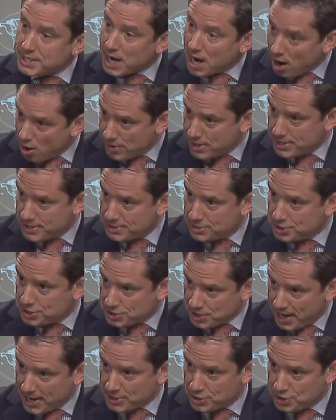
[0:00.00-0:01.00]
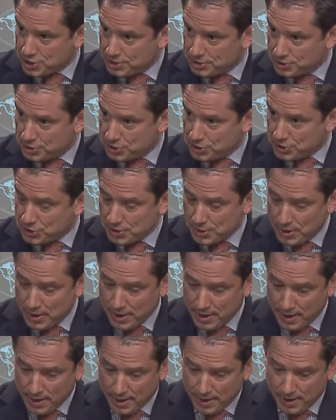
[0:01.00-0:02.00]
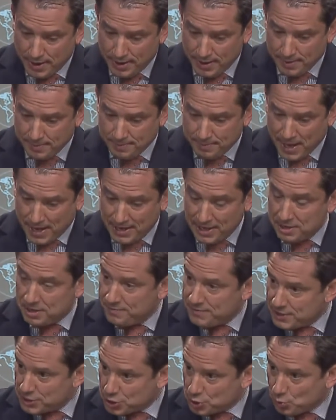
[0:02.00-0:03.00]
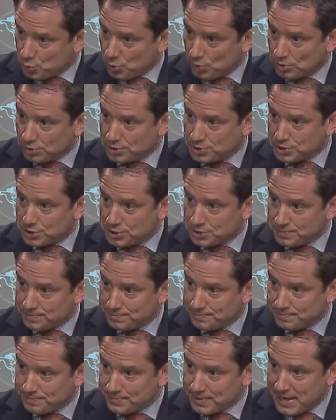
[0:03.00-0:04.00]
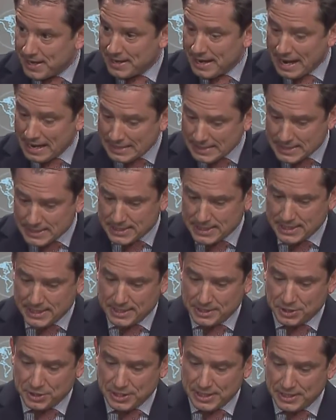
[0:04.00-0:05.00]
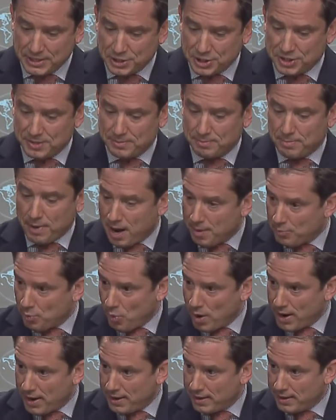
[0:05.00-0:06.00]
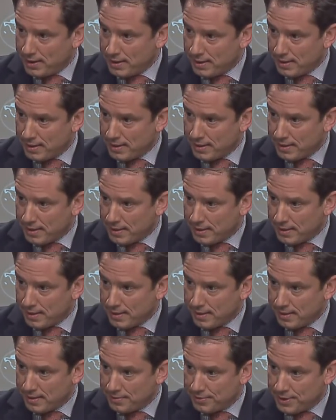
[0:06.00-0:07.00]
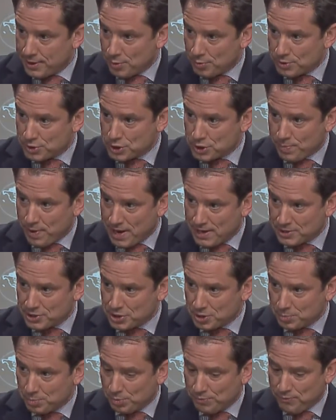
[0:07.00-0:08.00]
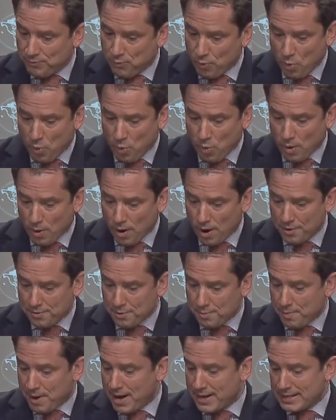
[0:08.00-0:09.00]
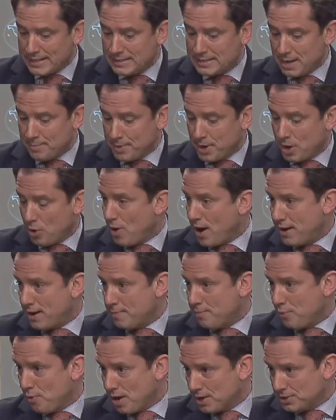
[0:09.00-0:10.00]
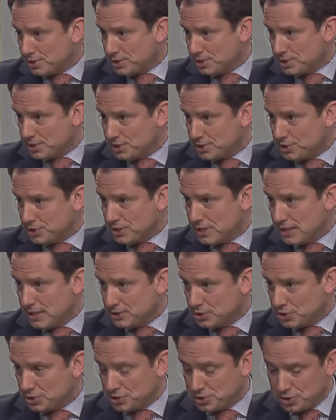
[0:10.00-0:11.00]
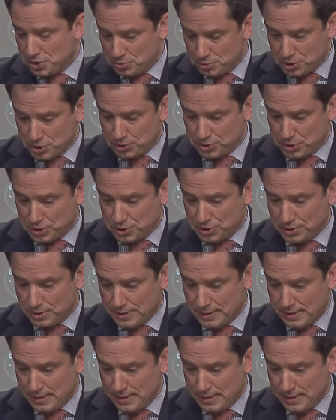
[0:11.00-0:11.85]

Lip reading: targeted sanctions on individuals and entities in Zimbabwe that are responsible for undermining democratic processes and institutions.